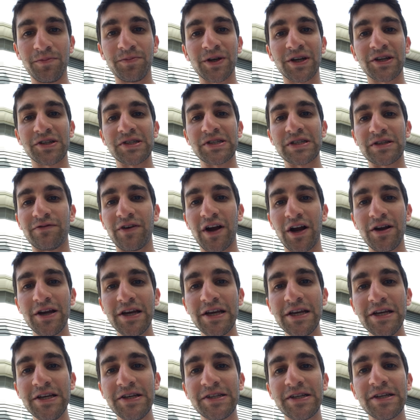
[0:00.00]
Because it's very
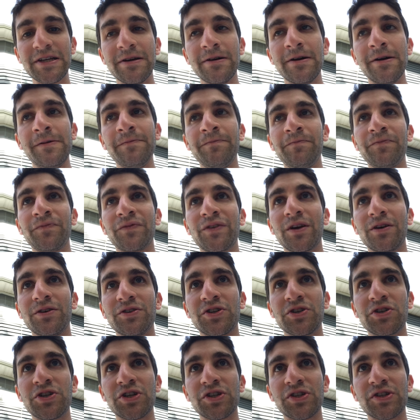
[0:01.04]
easy
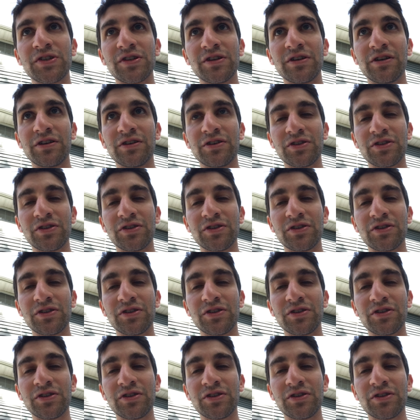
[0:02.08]
to just